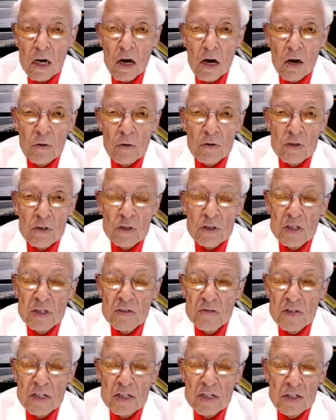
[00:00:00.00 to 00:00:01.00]

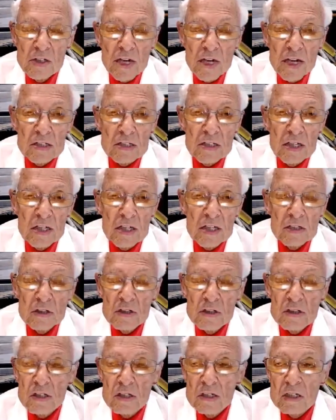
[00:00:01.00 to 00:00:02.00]
receiving injected
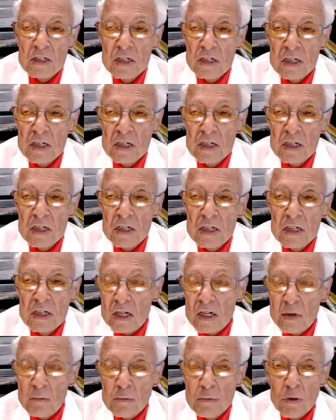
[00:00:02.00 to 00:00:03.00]
insulin,
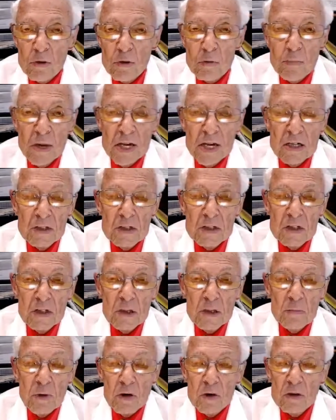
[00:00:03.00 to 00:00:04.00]
both basal
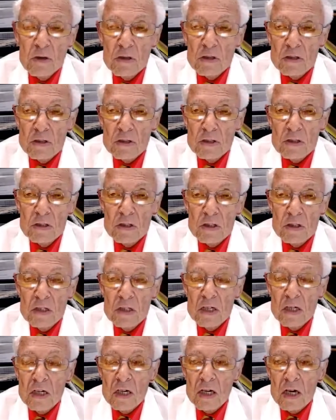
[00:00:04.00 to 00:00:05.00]
and bolus,
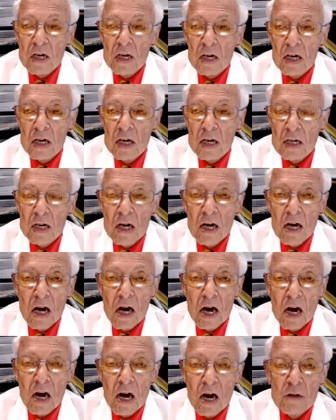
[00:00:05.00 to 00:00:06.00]

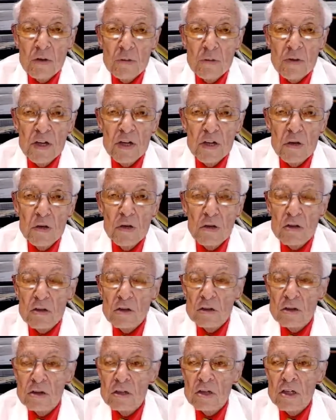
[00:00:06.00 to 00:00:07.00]
either
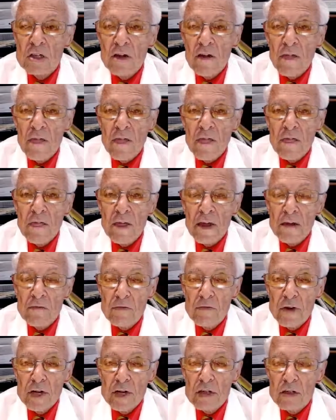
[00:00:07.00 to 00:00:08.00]
because
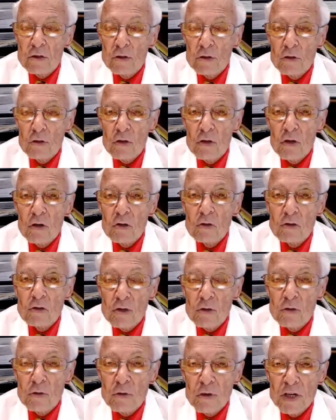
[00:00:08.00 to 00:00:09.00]
they've waited too long
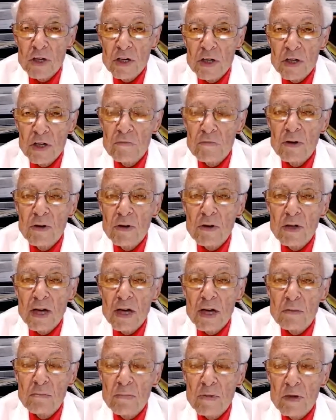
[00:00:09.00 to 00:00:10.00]
to treat and they've burned
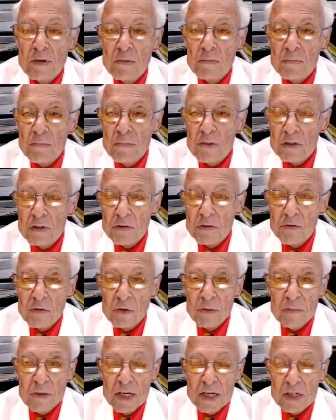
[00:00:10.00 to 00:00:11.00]
out much of
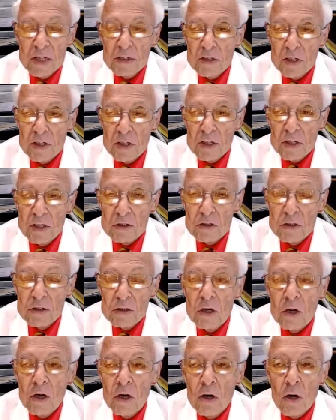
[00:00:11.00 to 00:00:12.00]
their beta cells,
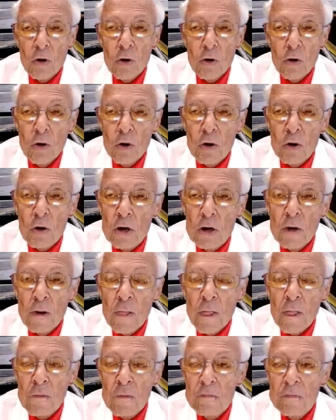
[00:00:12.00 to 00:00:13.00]
or
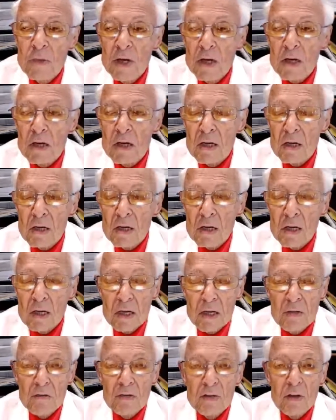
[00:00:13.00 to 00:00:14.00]

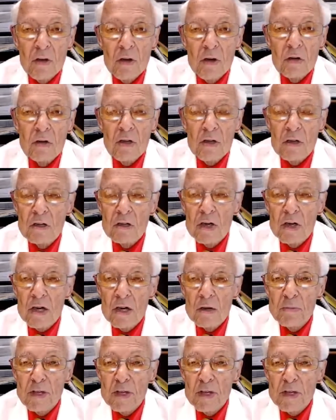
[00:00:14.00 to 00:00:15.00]
even though their
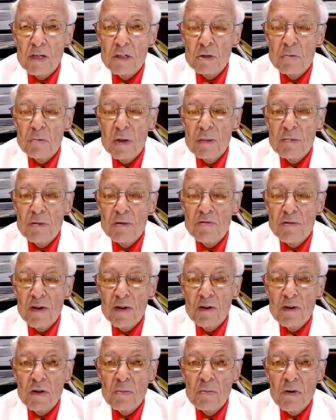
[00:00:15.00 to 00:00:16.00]
diabetes may be
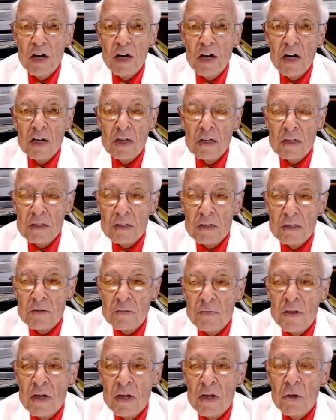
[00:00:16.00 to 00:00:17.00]
very mild,
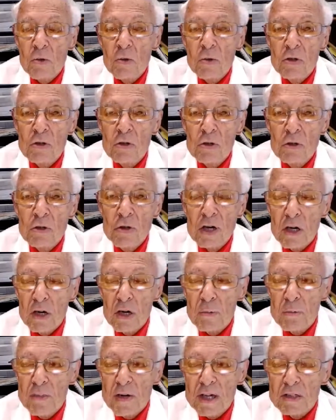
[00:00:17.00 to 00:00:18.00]
we're doing our
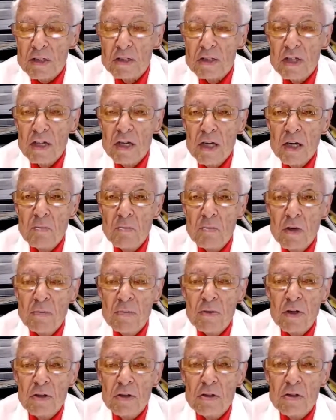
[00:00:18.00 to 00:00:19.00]
best to keep their
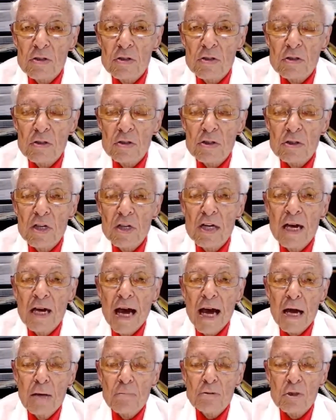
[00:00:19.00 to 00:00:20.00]
blood sugars
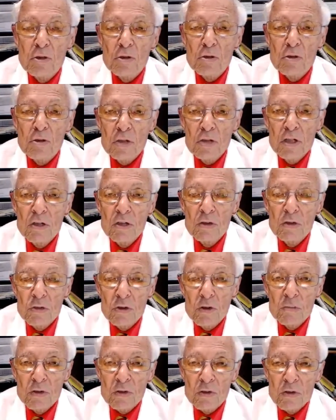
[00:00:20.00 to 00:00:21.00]
absolutely
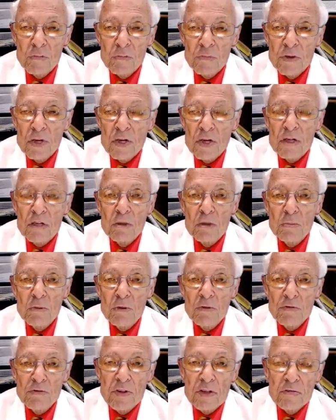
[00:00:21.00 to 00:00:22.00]
normal to
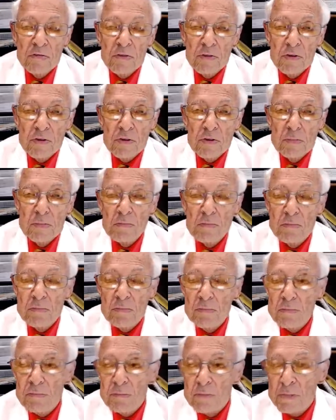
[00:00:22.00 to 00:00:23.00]
prevent further
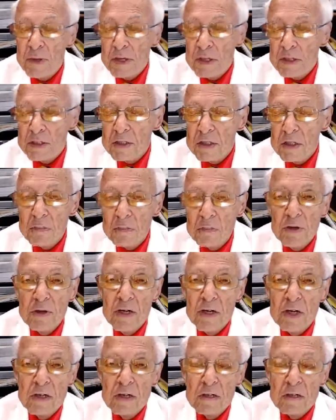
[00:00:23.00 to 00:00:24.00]
beta cell
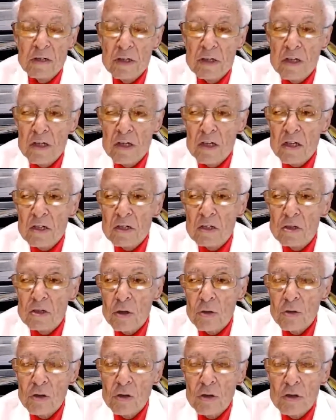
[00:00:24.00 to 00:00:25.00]
burnout.
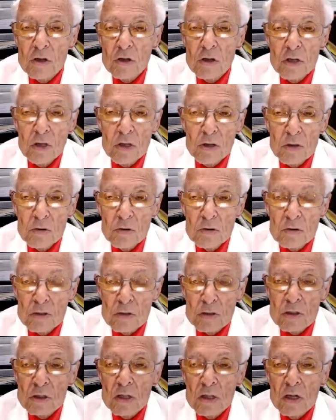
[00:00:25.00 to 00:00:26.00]
So you can
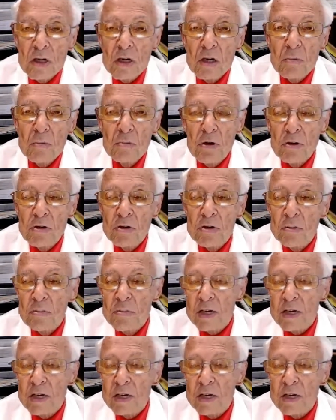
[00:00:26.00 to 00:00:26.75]
use both the